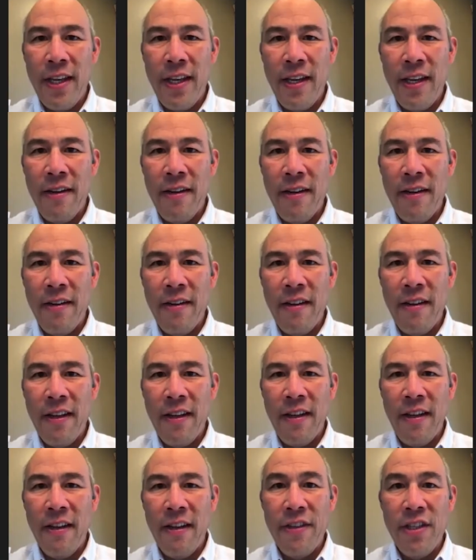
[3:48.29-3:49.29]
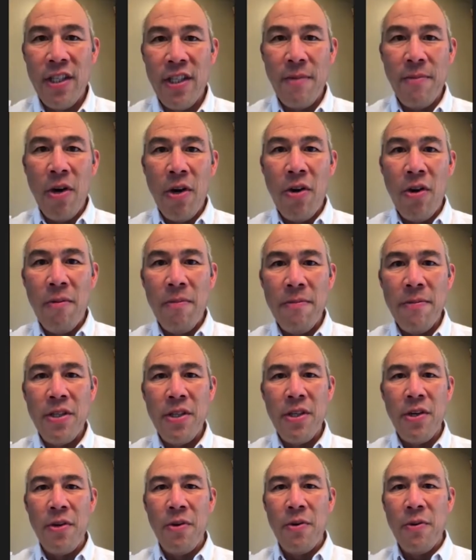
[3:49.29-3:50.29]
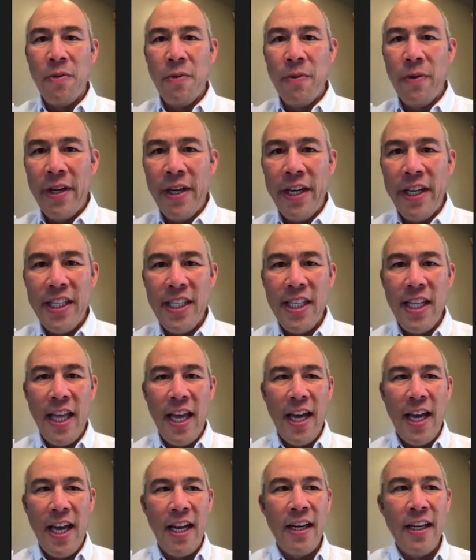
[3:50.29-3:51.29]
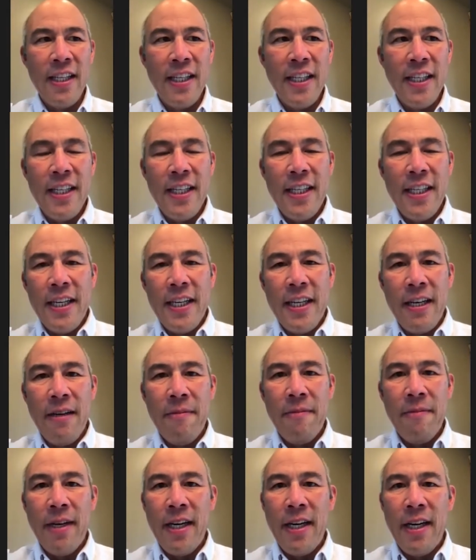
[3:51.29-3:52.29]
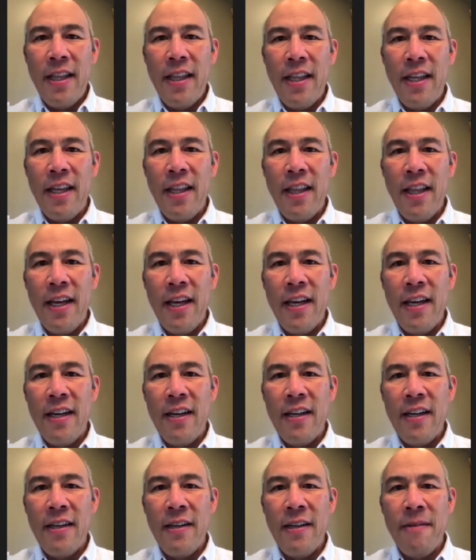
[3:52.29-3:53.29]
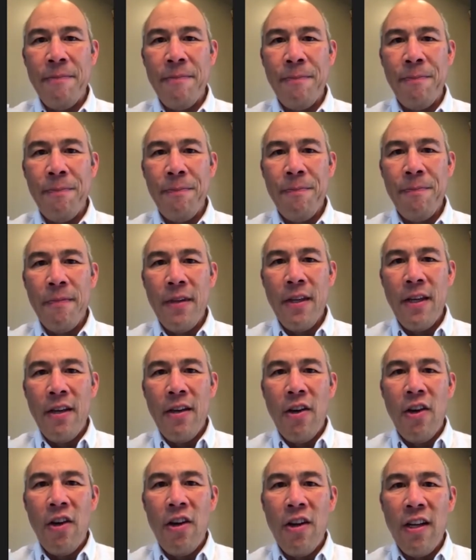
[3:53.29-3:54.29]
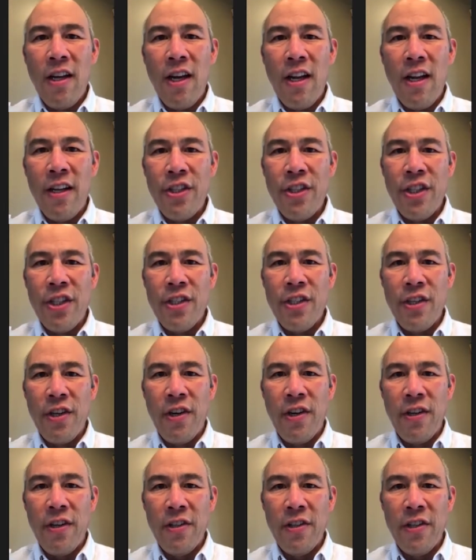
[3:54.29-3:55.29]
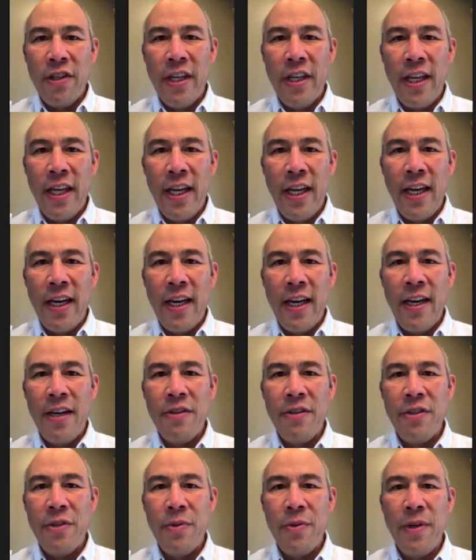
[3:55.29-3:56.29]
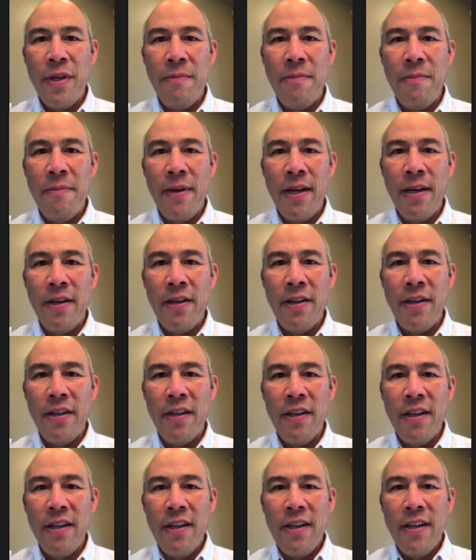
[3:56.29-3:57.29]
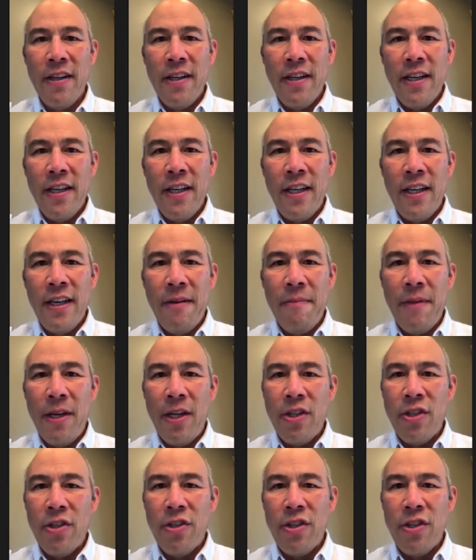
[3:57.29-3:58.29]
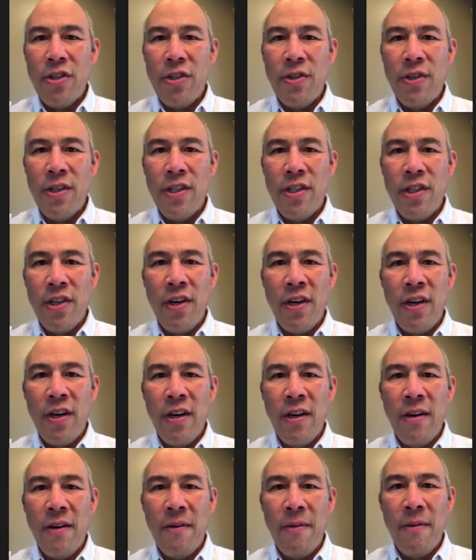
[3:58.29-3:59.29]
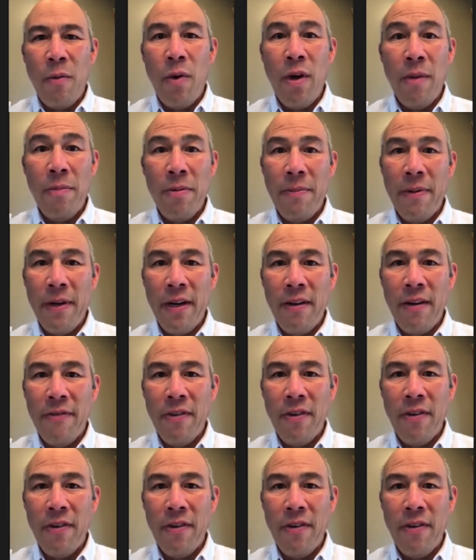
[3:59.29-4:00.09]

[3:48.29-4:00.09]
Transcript: that give us some hope. So one is that I think that all colleges are looking at how do we better make sure students are well prepared